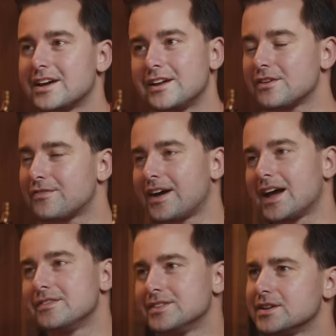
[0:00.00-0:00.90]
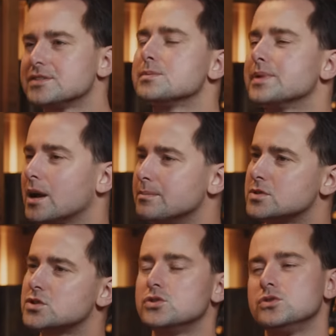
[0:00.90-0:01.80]
it another 5 years, it'd become
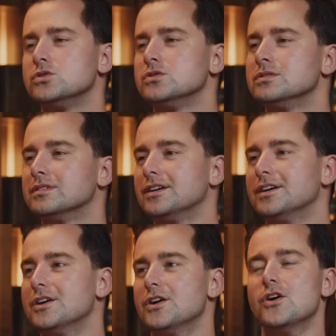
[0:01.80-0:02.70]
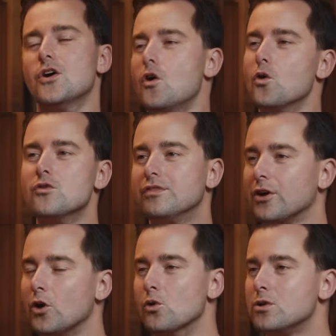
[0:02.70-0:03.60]
too
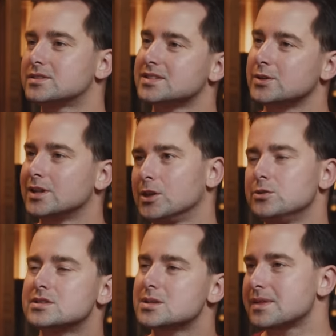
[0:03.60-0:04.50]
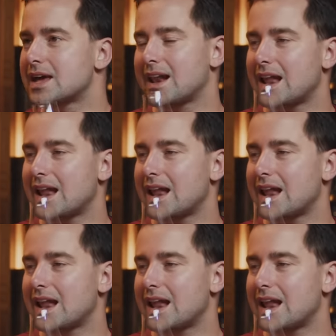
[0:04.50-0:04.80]
over-oaked and it would lose some of that